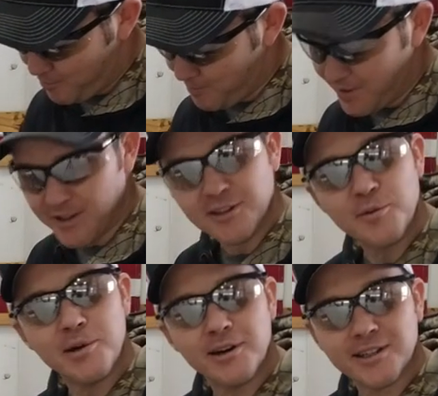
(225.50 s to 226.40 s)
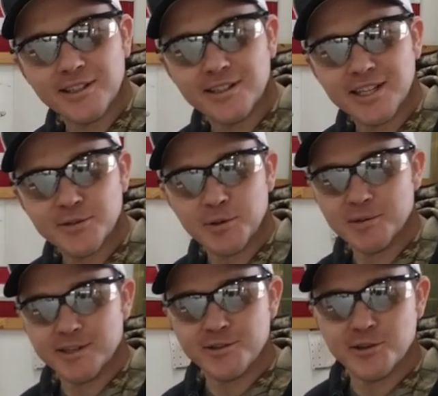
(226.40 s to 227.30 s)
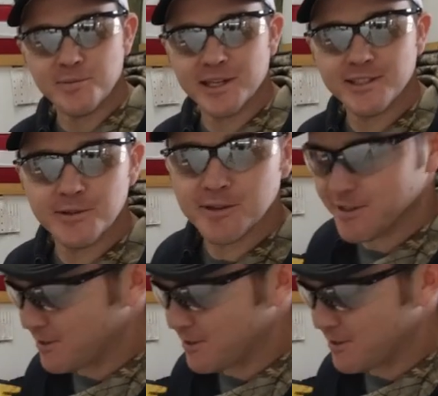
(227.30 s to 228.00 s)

Put me a little mark there and that's where I'm gonna drill my two